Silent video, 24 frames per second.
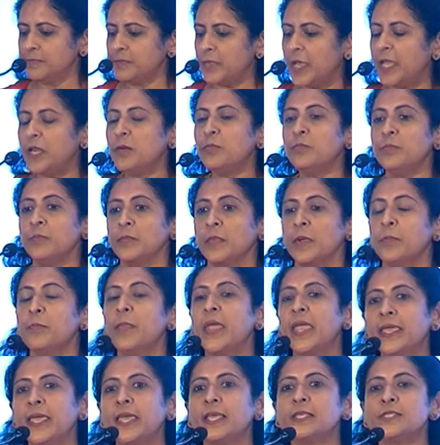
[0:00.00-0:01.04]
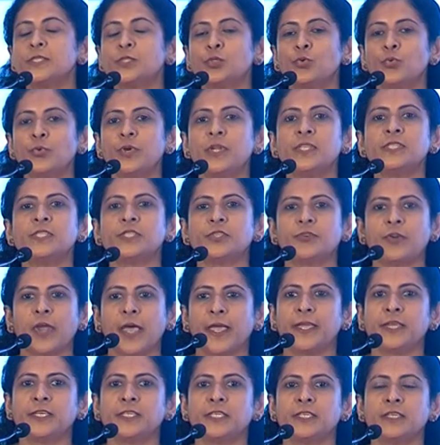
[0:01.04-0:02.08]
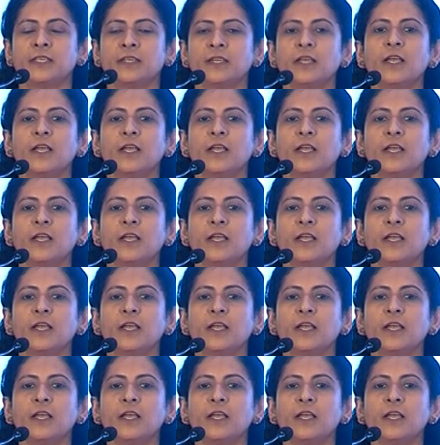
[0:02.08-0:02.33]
in making students write